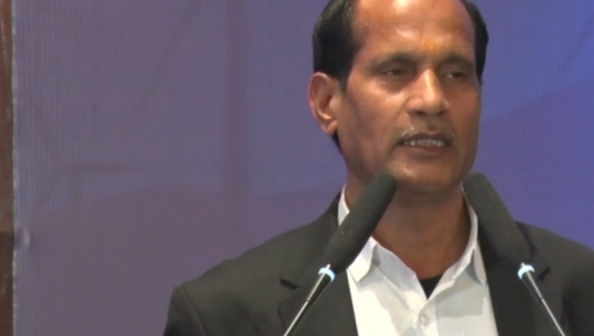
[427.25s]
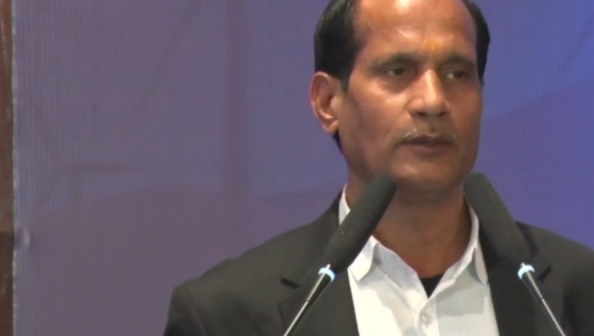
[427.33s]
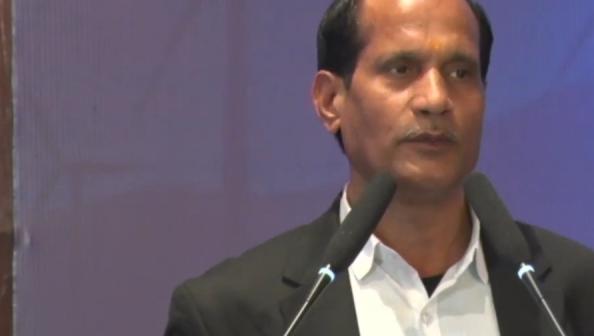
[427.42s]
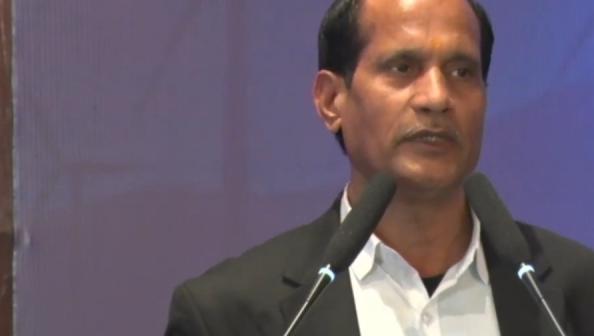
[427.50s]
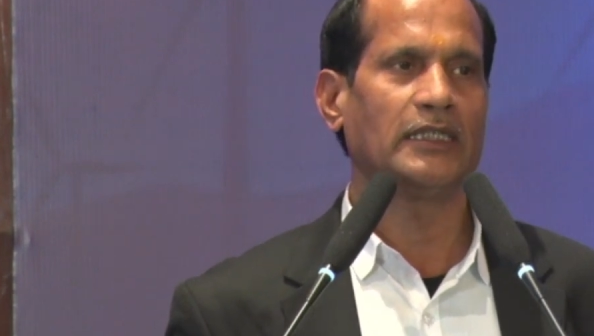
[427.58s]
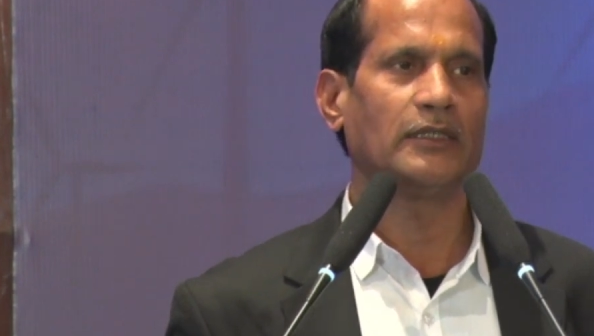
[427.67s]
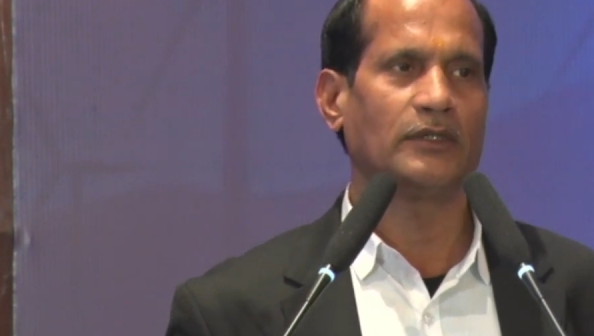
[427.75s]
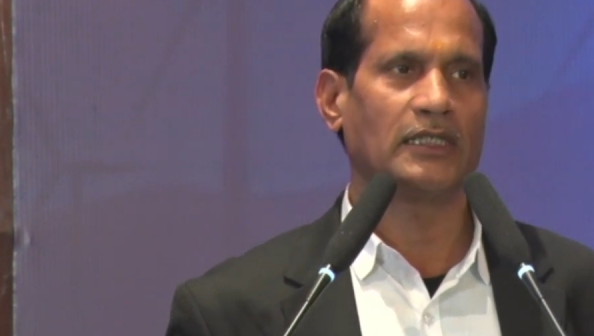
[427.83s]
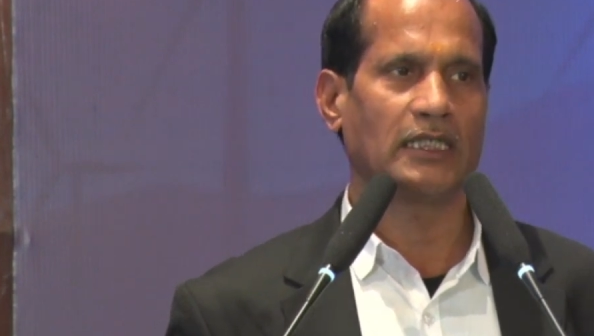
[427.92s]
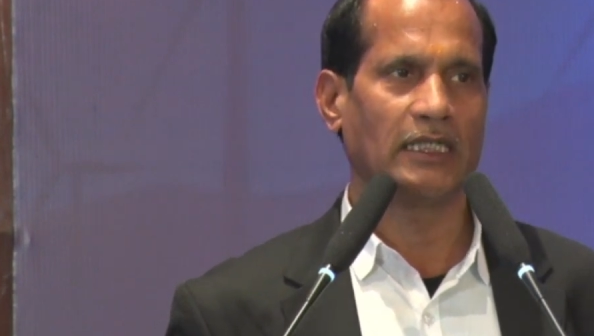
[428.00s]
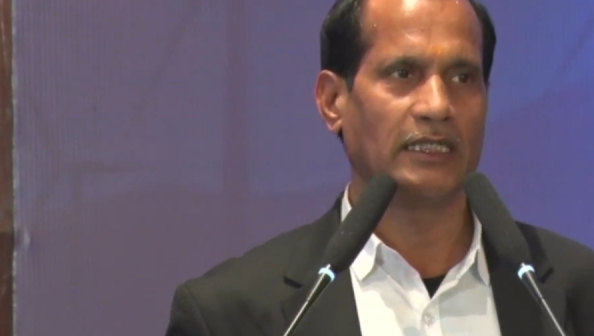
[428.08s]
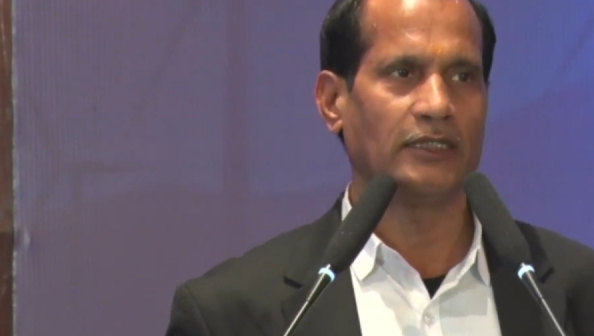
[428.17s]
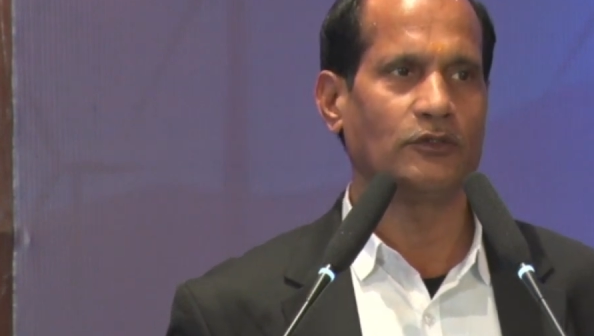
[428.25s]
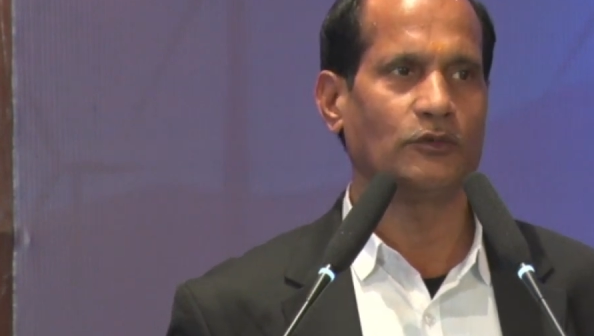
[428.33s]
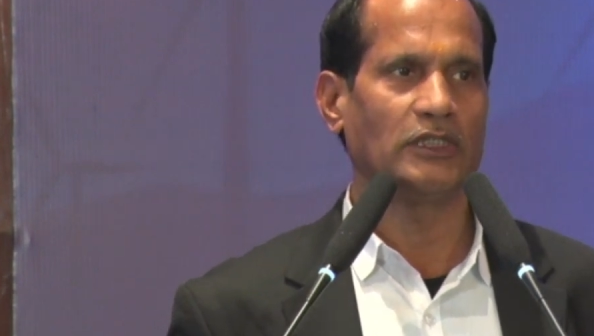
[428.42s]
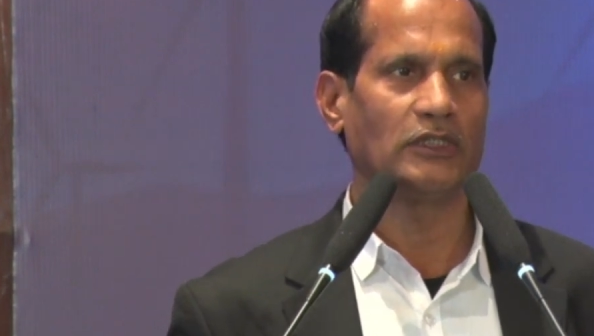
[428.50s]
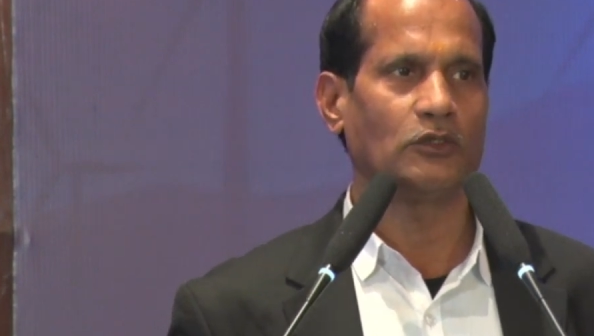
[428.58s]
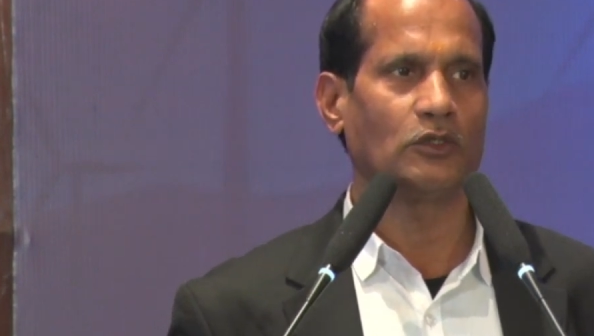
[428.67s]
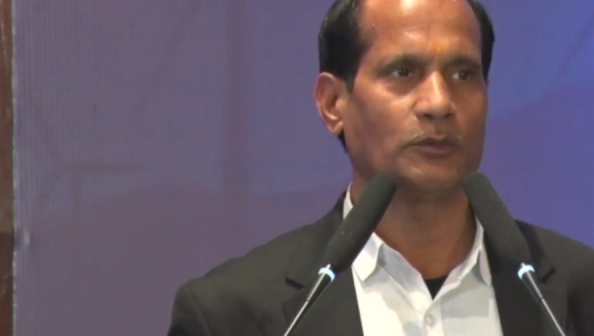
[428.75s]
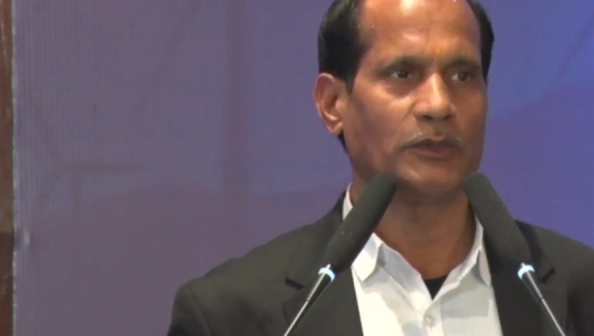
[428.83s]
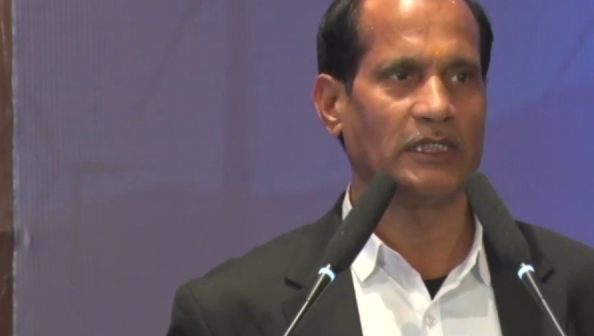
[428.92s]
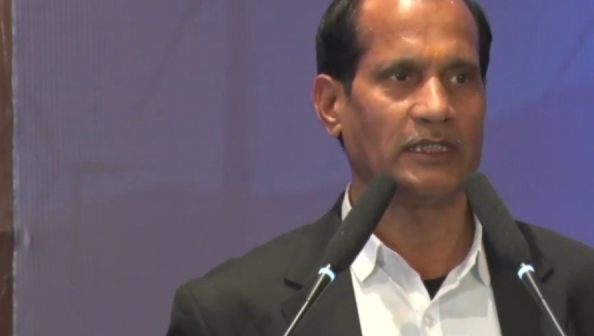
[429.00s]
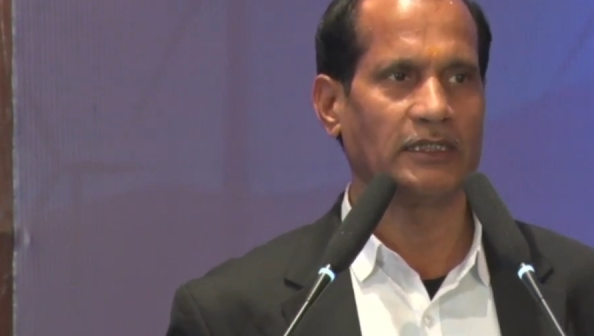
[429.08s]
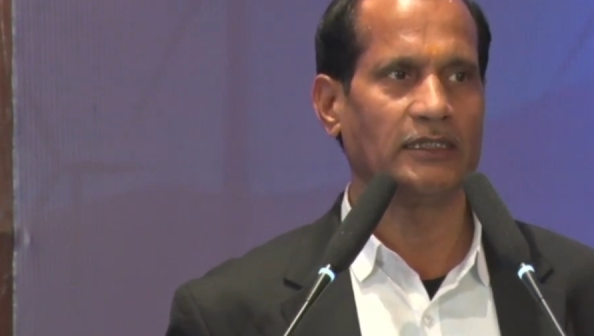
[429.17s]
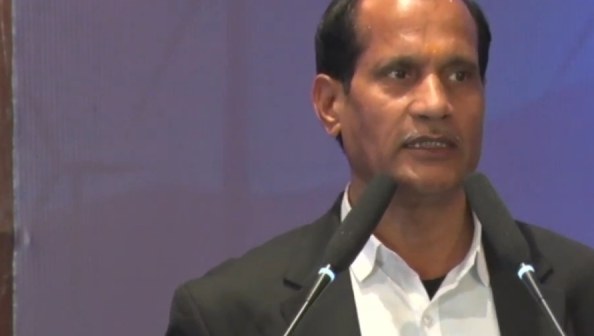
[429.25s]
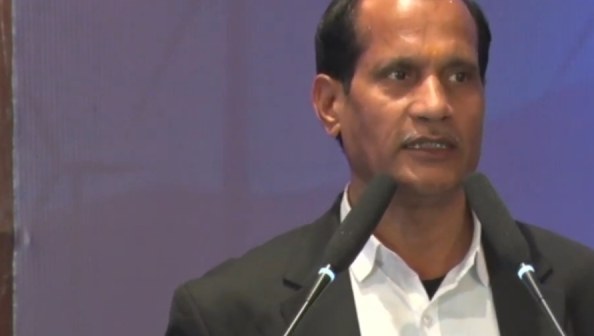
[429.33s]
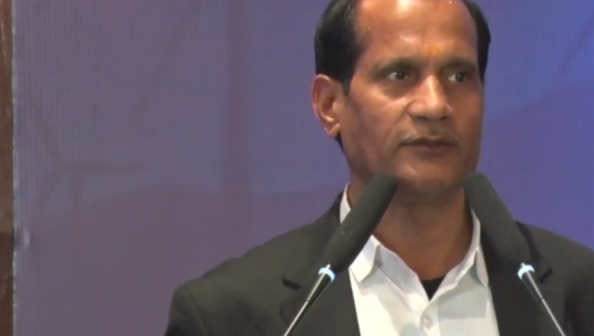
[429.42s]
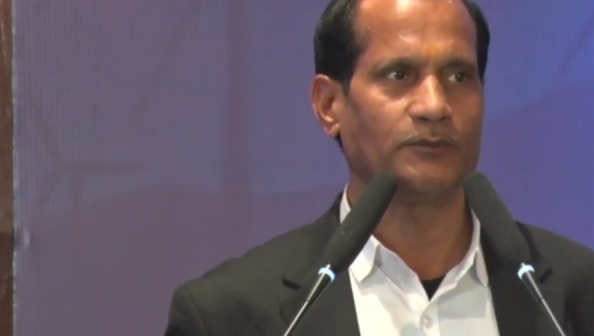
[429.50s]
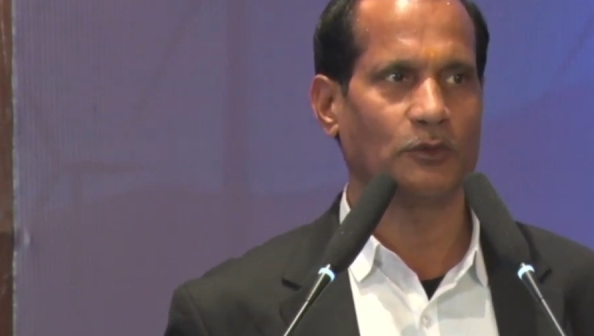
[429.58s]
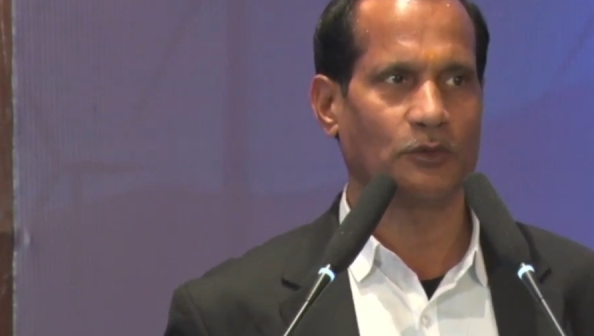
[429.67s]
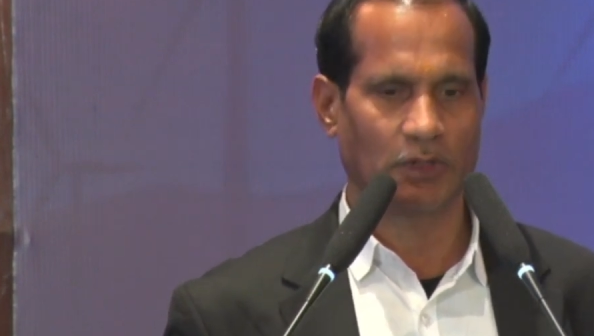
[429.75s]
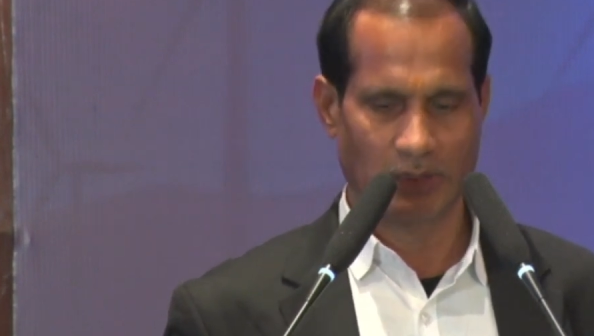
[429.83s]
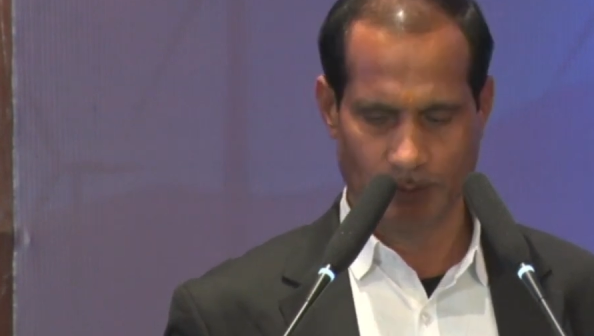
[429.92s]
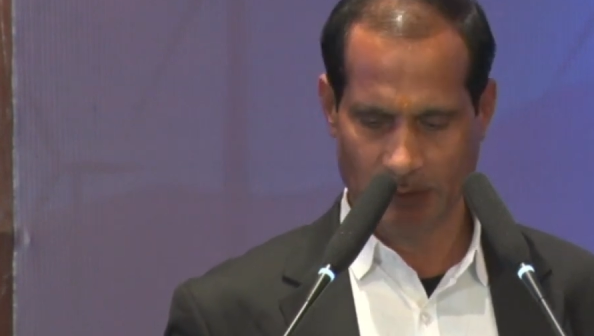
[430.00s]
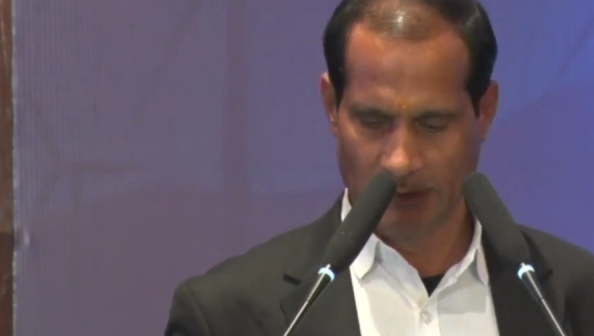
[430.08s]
we have tried to incorporate in these programs.